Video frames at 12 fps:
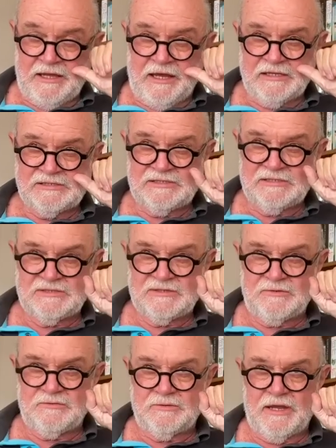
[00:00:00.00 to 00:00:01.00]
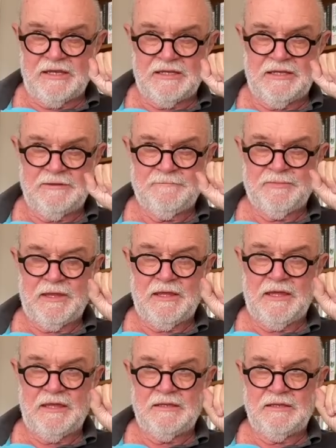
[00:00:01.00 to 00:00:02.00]
unassisted ranking,
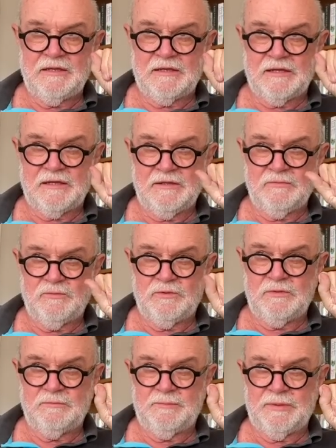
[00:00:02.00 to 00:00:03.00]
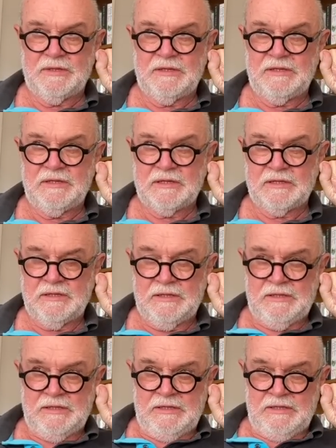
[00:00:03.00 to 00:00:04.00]
and it wouldn't be,
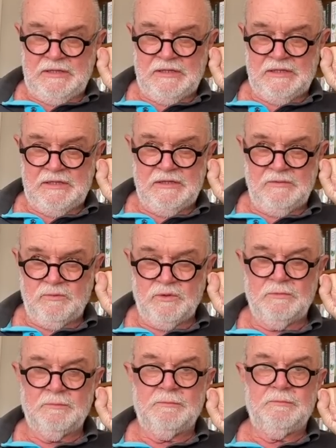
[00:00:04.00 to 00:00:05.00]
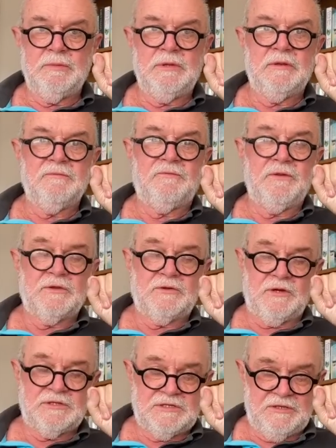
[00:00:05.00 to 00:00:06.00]
it wouldn't, you know, fit the
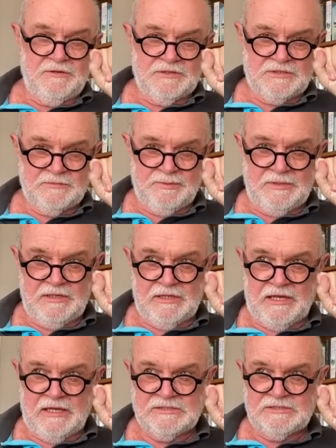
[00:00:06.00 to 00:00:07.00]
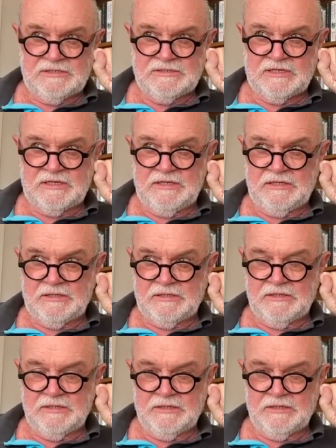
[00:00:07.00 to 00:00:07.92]
criteria to be classed as a